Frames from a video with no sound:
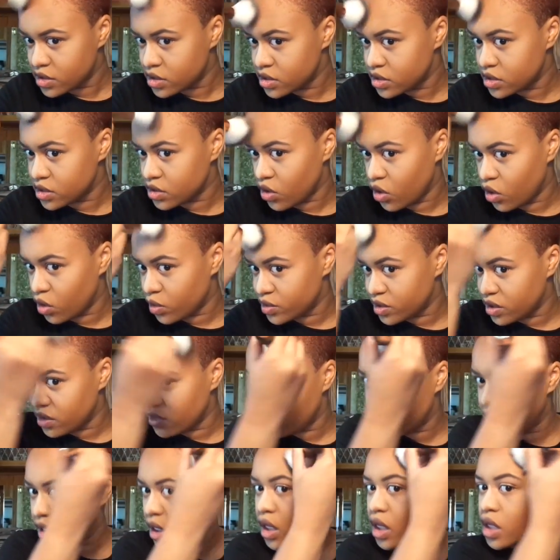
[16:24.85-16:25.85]
sculpted
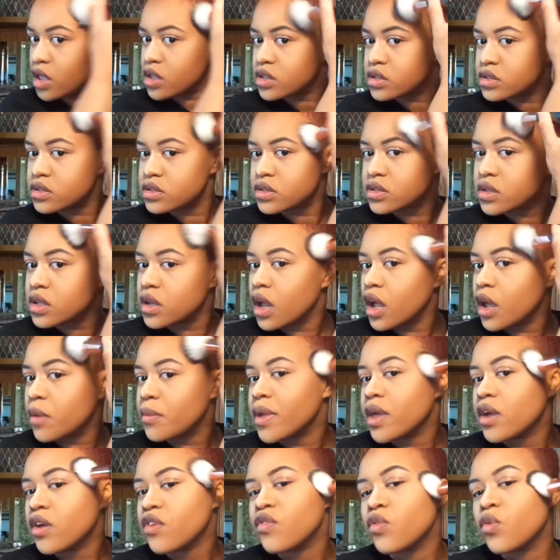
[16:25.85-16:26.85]
face. And I'm
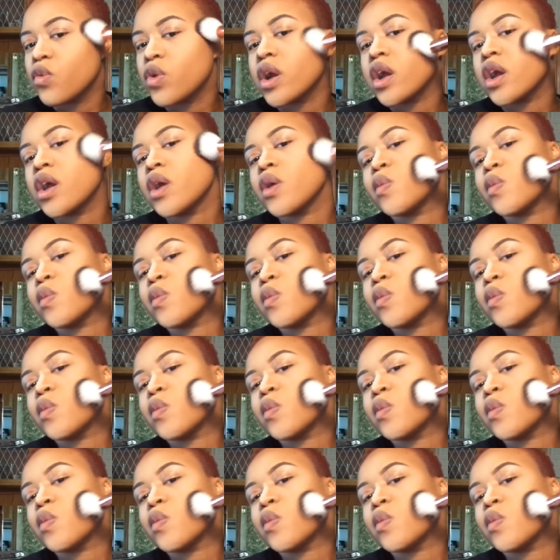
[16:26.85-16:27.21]
here for it.